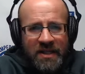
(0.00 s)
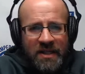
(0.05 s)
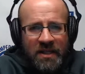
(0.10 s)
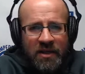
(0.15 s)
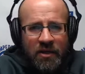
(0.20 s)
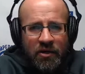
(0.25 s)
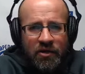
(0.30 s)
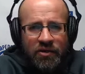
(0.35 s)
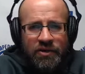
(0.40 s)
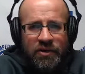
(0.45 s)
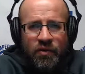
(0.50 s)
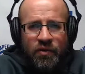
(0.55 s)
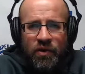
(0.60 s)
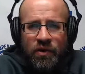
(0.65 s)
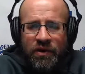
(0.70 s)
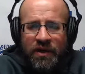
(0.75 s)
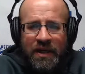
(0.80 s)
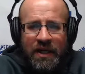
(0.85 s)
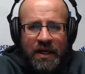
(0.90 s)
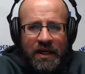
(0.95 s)
a year to
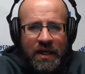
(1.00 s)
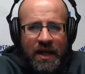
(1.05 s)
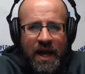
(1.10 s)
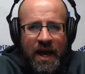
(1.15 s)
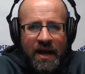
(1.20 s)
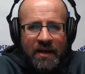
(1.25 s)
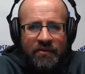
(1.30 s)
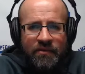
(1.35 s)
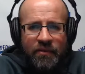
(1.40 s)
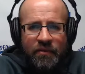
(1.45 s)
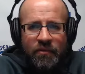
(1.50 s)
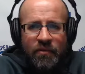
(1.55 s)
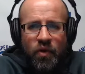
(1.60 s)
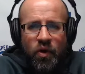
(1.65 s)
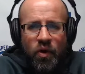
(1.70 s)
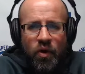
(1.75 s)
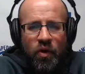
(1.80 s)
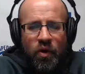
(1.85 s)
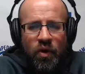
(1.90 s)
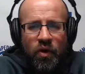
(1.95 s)
really get it out of him
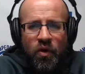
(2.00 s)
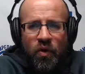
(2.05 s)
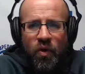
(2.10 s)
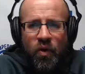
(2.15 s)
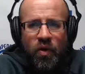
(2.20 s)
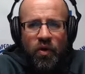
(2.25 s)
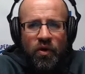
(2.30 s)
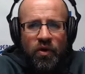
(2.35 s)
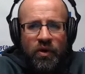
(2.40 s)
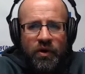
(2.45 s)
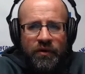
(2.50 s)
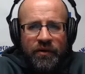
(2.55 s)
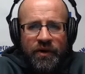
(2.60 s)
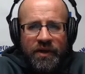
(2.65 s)
or